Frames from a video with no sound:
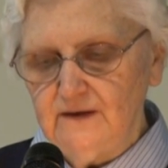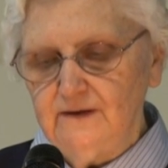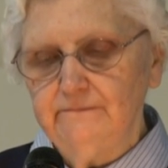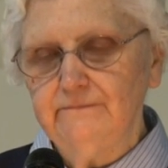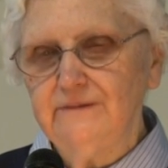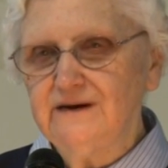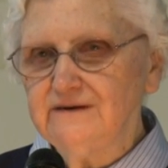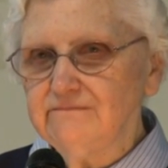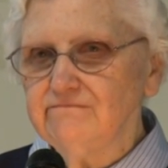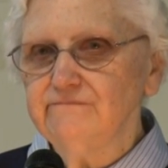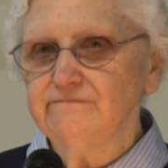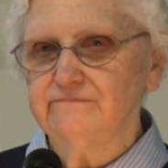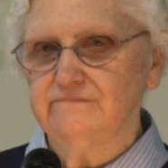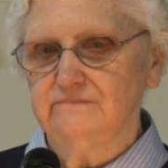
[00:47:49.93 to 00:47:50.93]
But
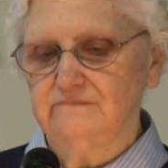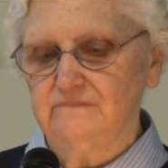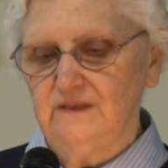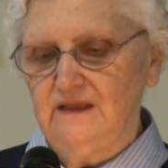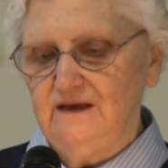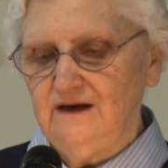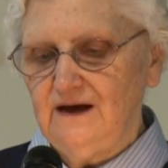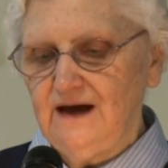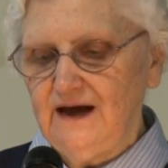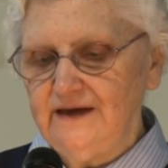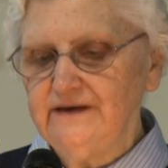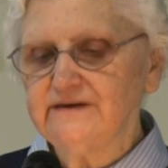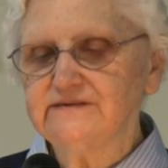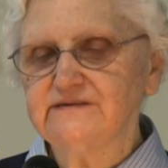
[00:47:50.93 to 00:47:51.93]

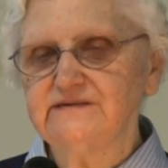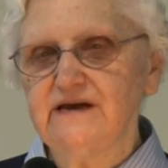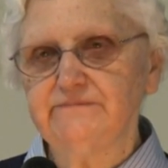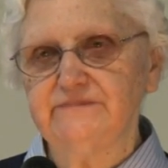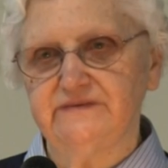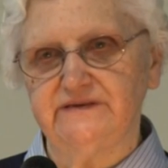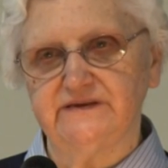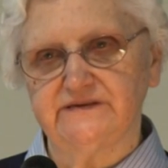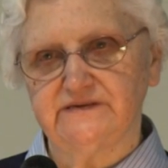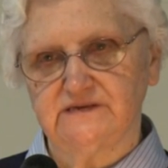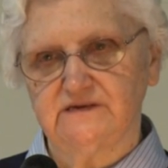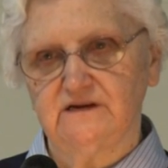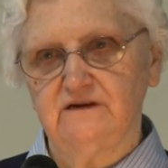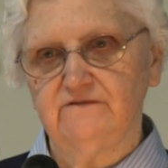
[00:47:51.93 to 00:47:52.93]
I accept
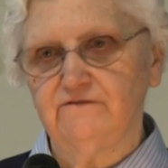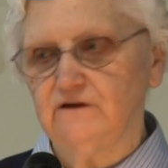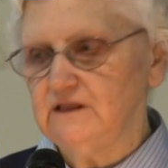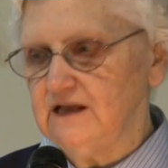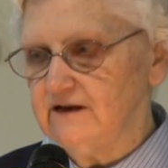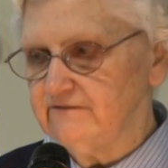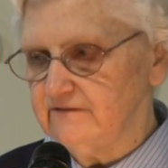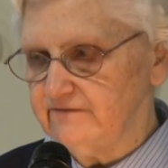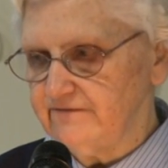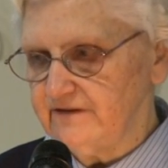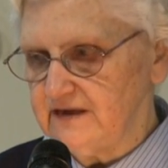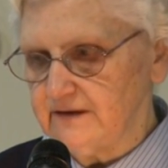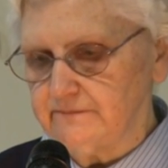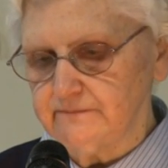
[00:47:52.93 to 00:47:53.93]
this for love of
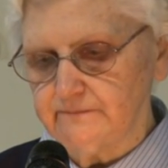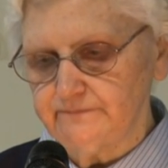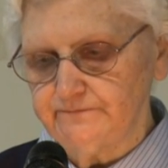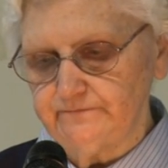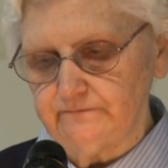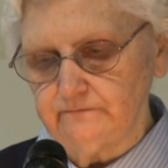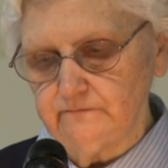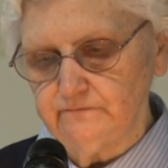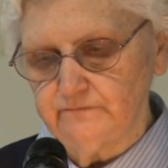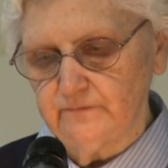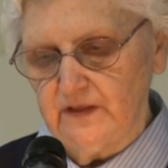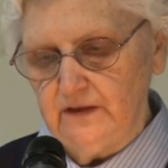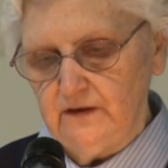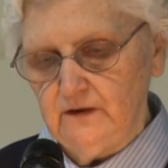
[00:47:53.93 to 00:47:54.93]
him,
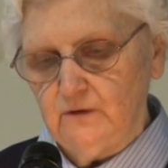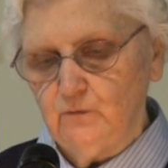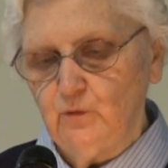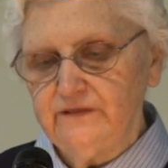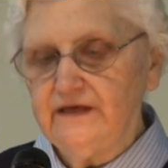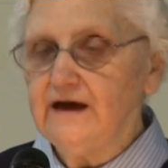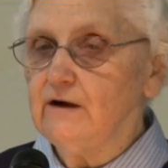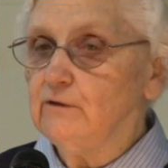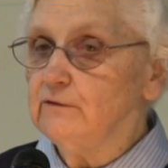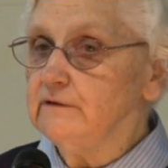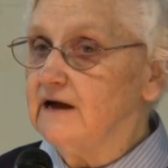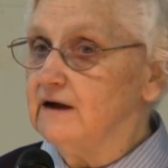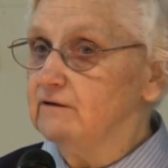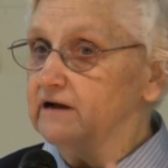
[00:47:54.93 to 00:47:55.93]
without,
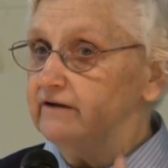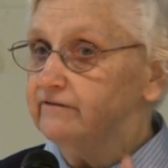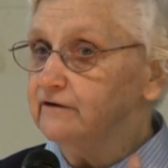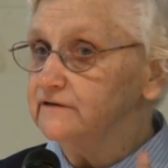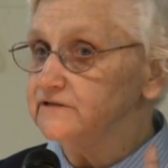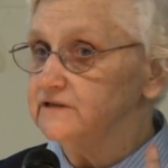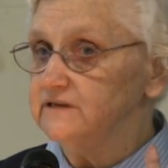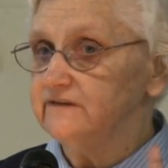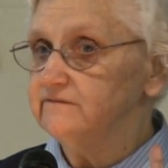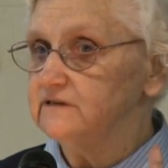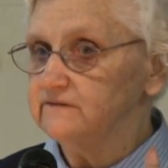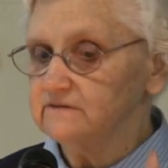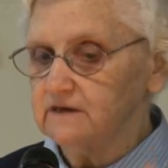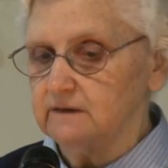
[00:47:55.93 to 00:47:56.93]
however, she never
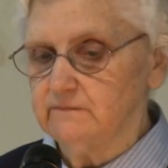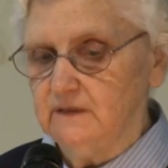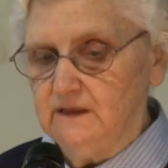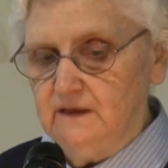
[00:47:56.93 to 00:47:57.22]
gives up,